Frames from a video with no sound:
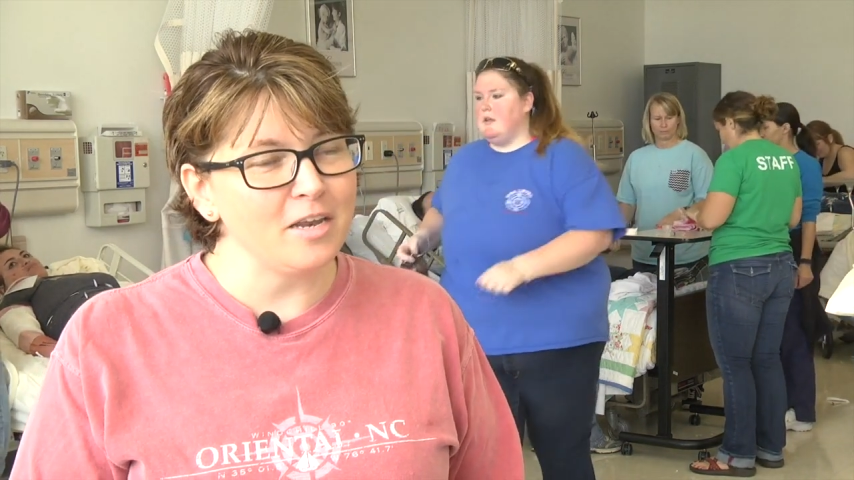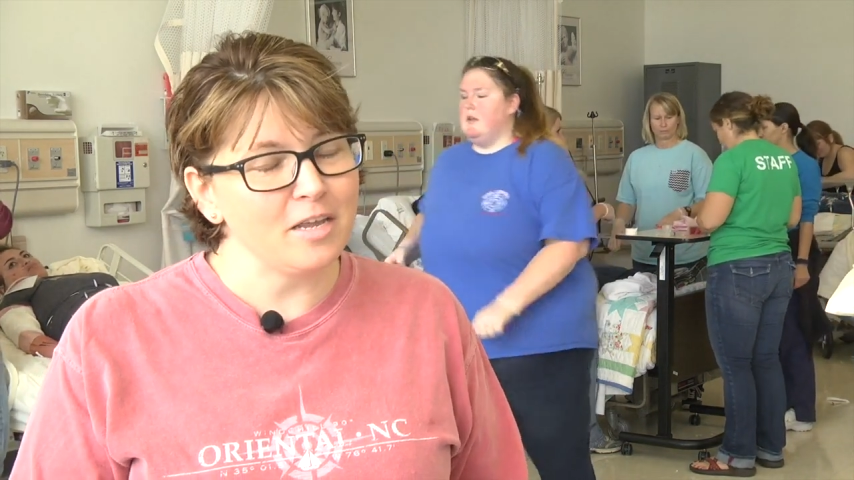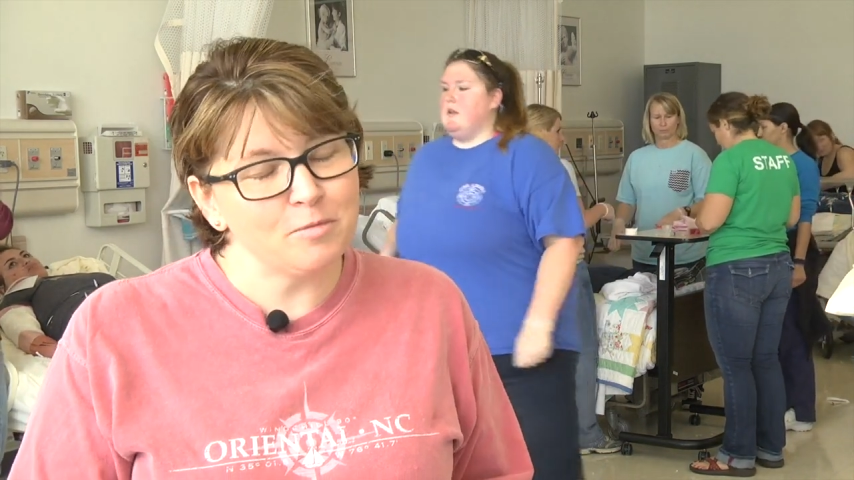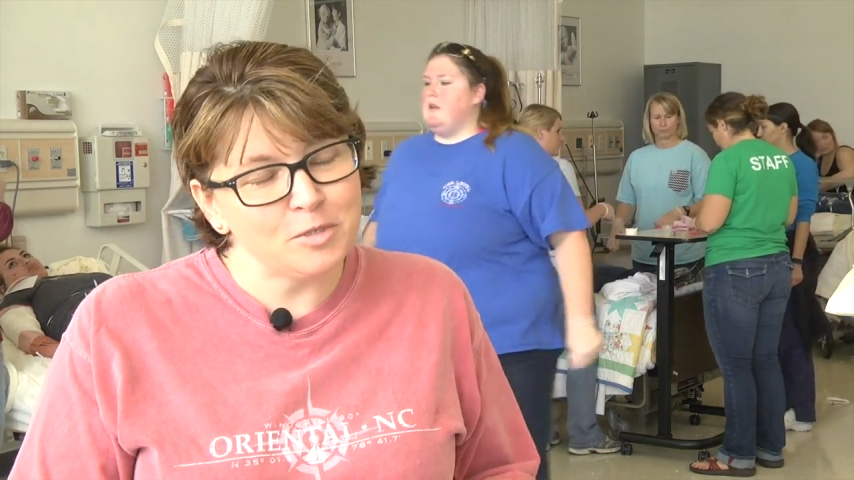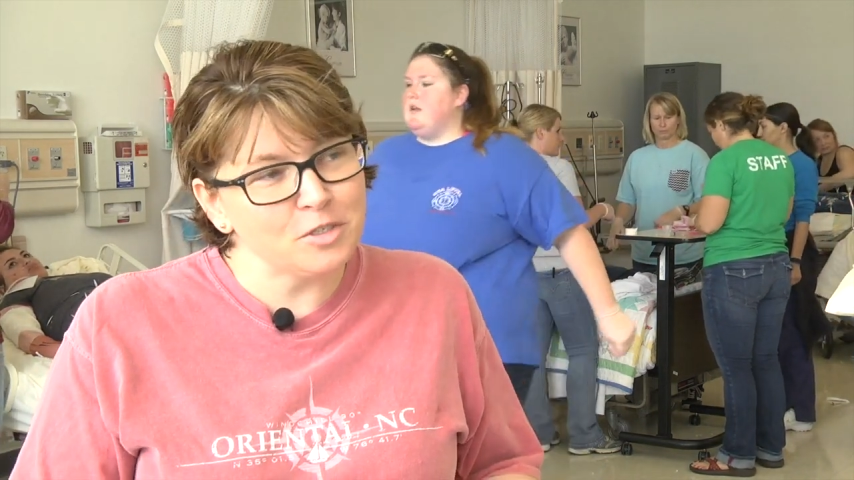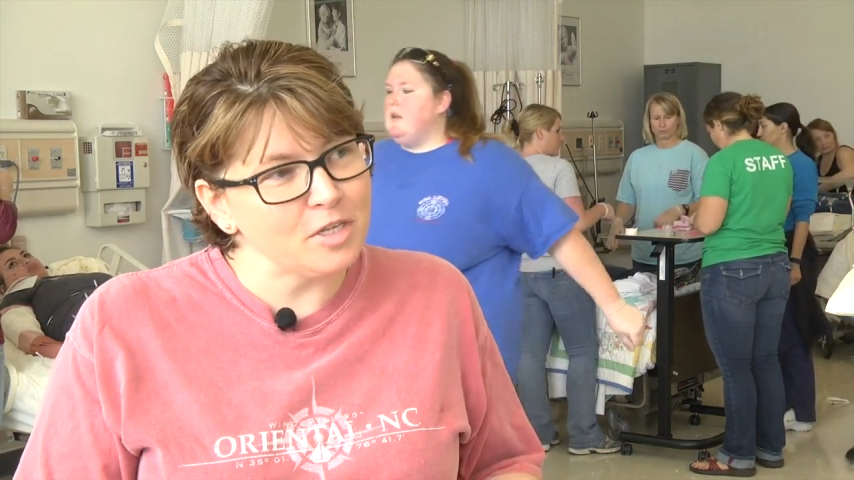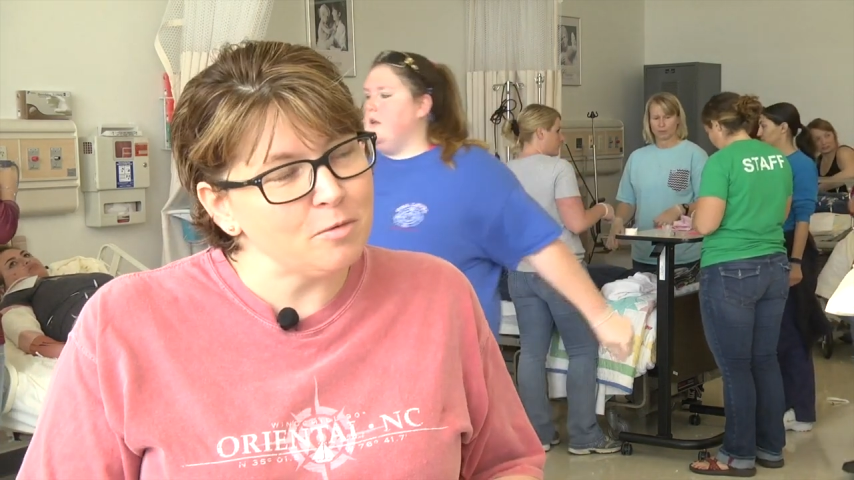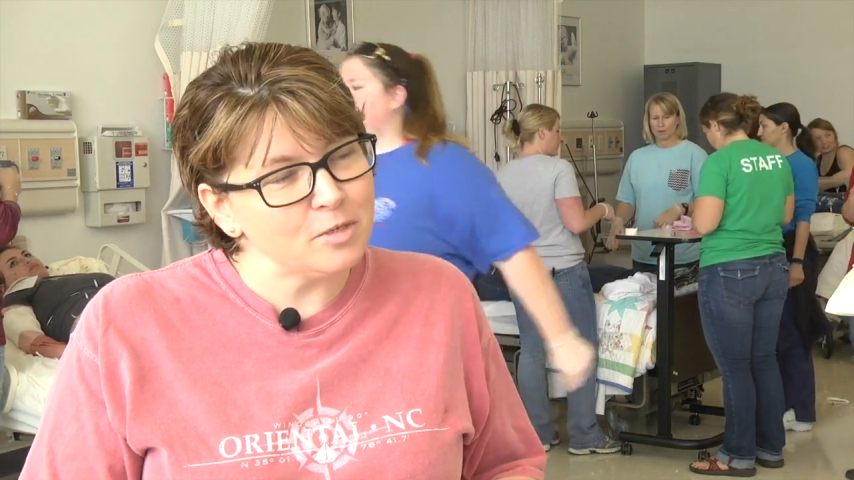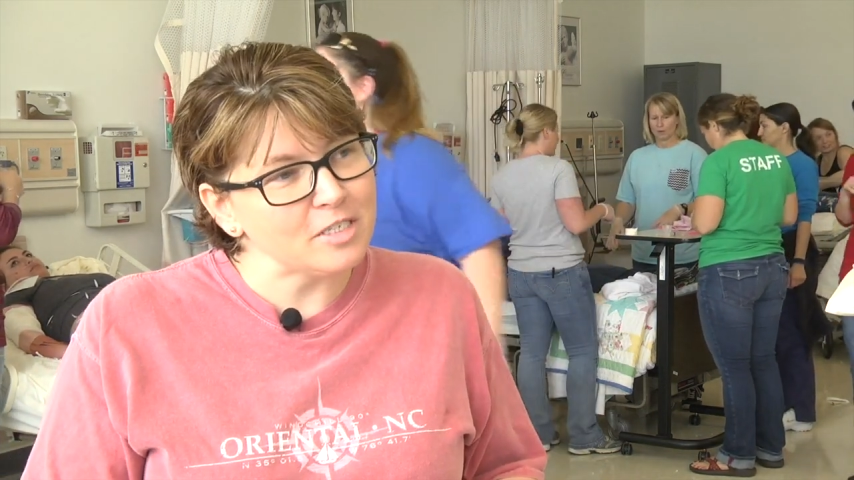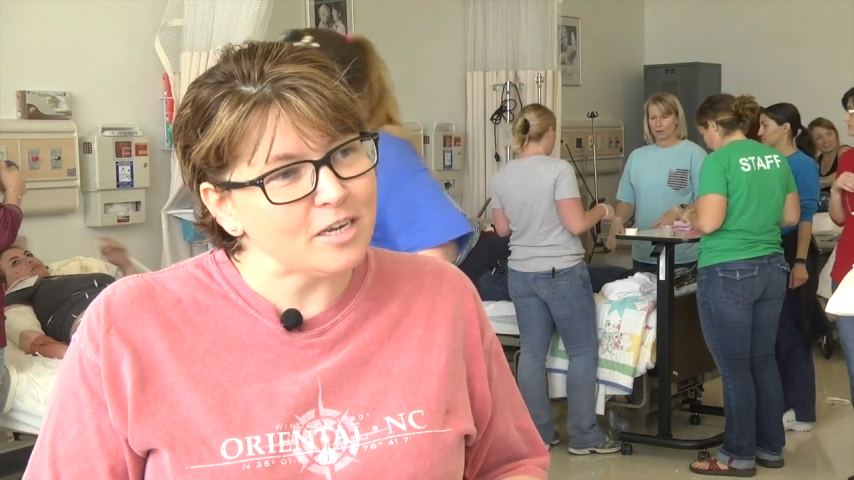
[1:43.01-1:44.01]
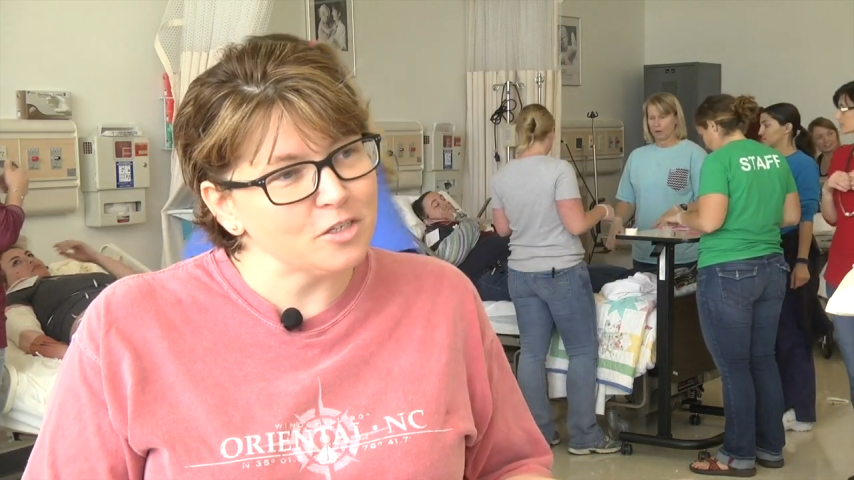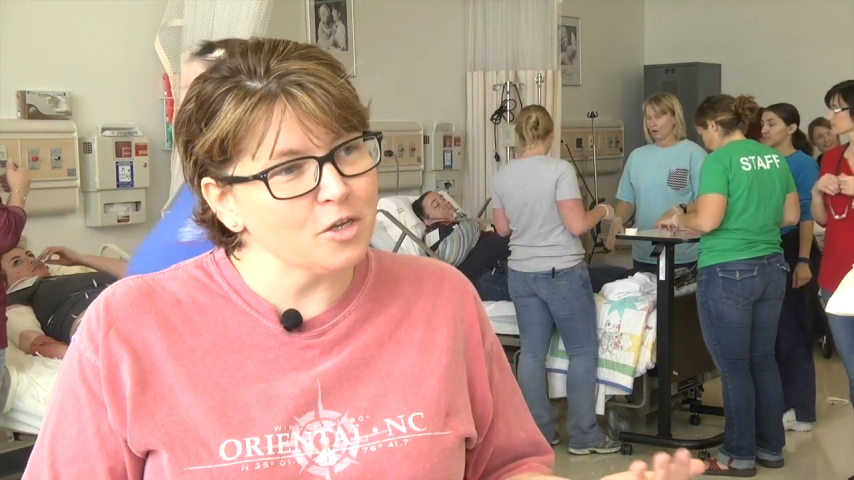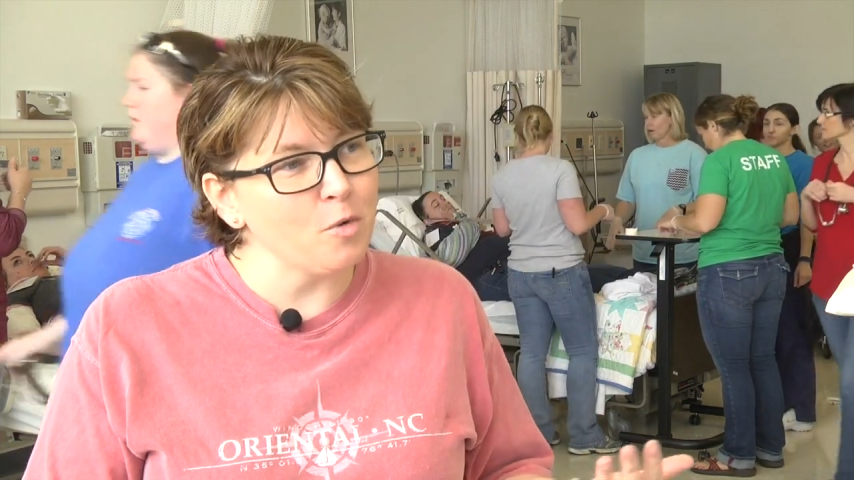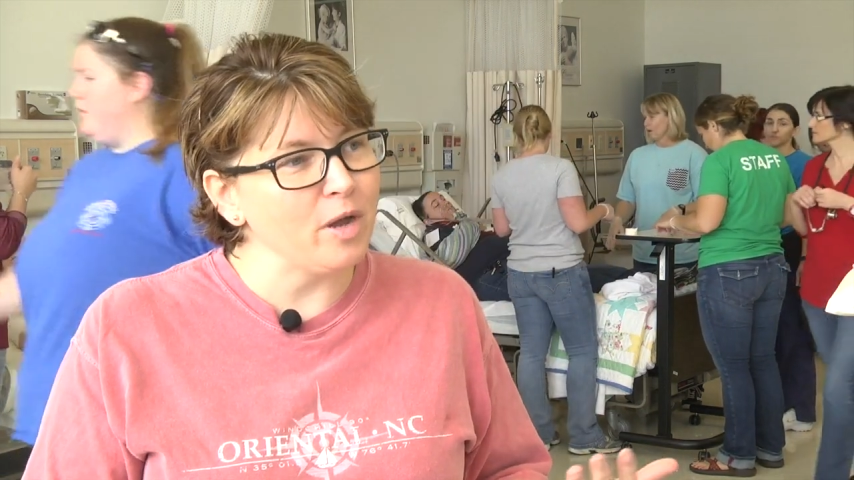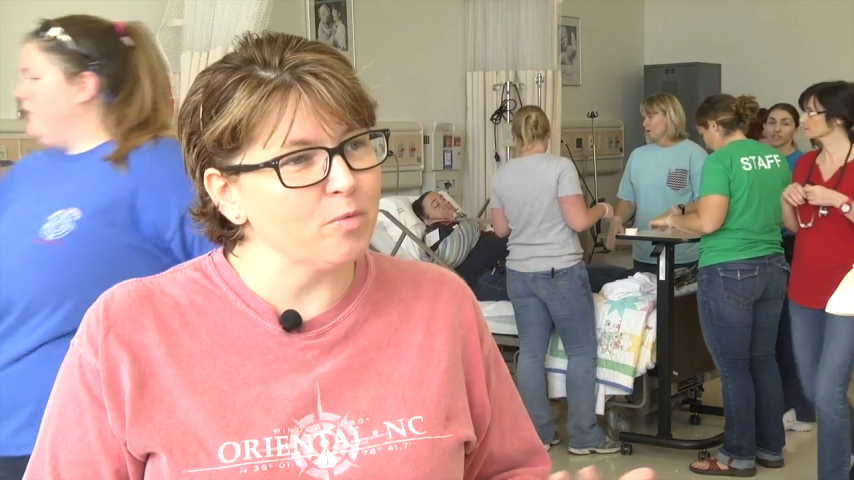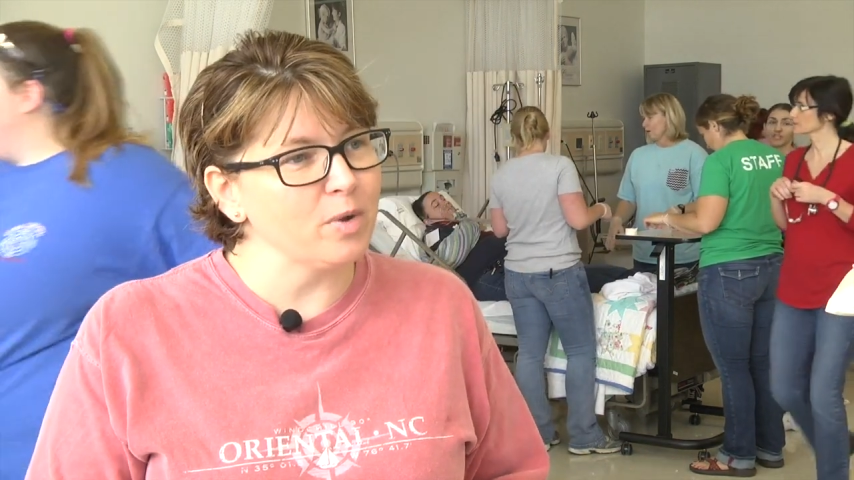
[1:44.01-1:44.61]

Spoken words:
it was actually quite